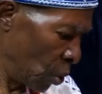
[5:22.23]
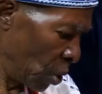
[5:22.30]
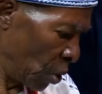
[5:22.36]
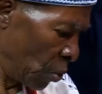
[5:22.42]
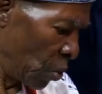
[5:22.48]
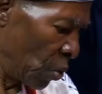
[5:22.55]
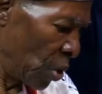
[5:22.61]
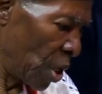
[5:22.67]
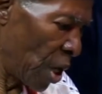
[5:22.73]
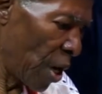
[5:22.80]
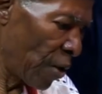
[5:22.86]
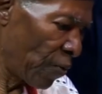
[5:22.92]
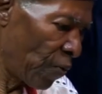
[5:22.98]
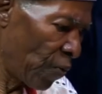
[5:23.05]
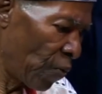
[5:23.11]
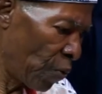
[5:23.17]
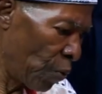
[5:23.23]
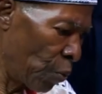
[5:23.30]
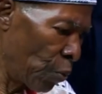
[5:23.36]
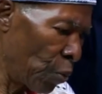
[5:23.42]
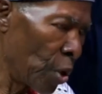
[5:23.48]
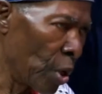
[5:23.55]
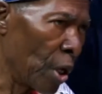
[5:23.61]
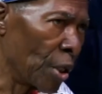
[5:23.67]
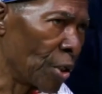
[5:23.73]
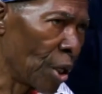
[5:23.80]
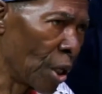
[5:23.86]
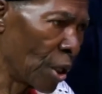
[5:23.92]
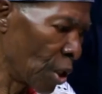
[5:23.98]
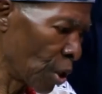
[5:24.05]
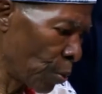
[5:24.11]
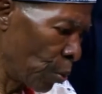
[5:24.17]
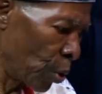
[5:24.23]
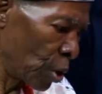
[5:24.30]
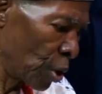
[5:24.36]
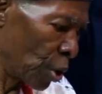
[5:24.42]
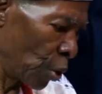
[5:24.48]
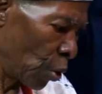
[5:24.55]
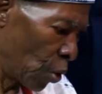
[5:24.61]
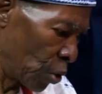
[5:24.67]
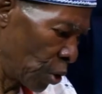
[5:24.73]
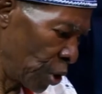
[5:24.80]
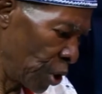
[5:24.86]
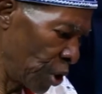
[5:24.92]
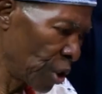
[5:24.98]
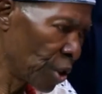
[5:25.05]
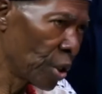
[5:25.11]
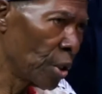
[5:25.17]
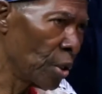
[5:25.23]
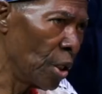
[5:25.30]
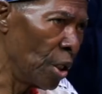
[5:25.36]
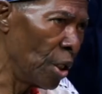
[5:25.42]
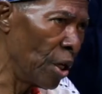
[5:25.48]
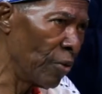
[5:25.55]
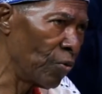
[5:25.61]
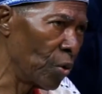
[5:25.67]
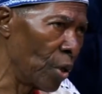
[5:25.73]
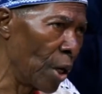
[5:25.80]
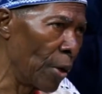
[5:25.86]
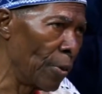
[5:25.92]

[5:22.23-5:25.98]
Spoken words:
We have etheric body on this level now.